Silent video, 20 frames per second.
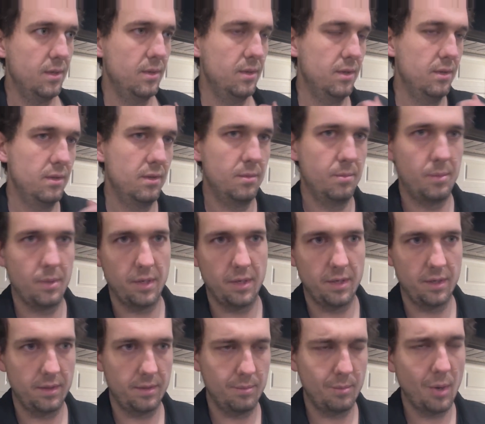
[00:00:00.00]
and the
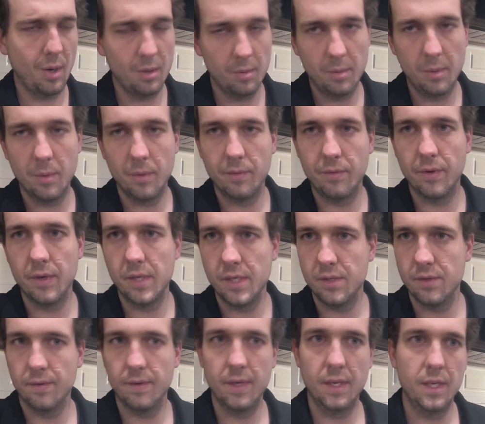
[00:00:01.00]
product probably won't freeze
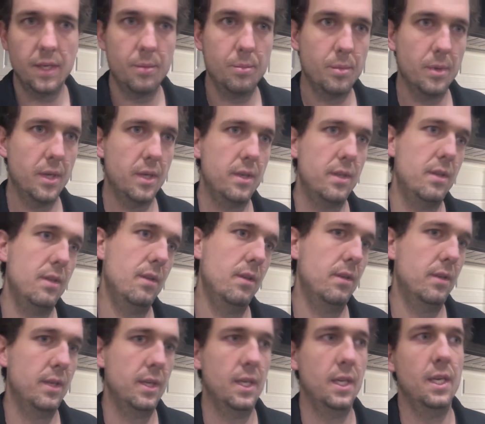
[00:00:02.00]
overnight, but
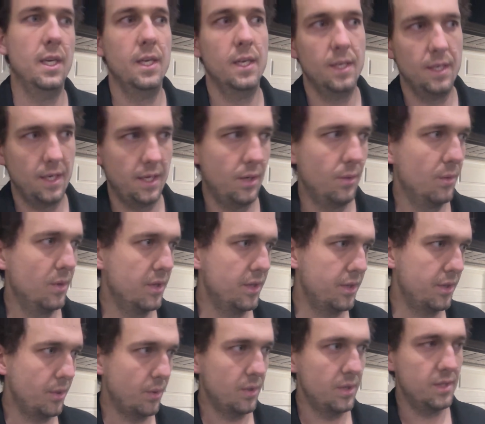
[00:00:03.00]
I don't want the
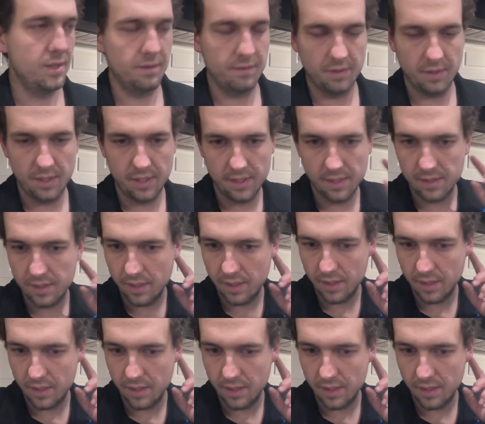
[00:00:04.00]
toys to freeze.